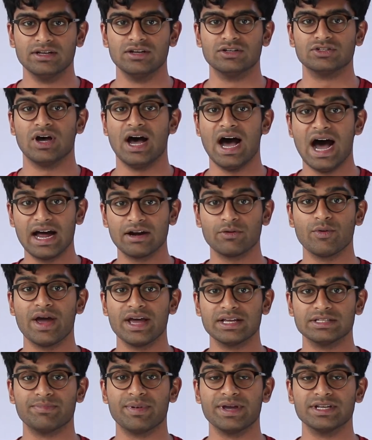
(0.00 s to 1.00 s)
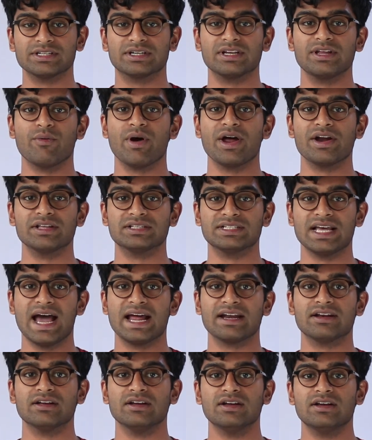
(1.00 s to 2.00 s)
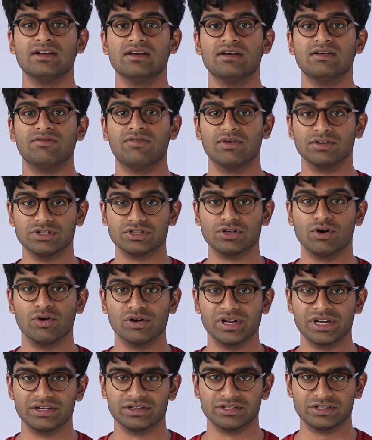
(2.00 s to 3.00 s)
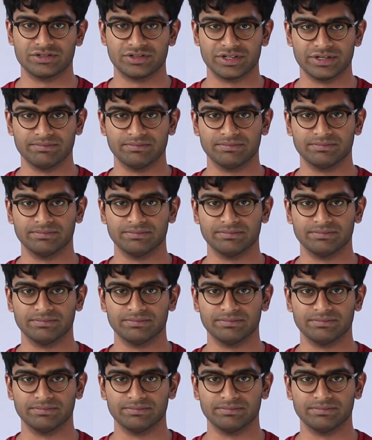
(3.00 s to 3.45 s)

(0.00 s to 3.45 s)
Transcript: So hardware is basically where it's at for this whole industry.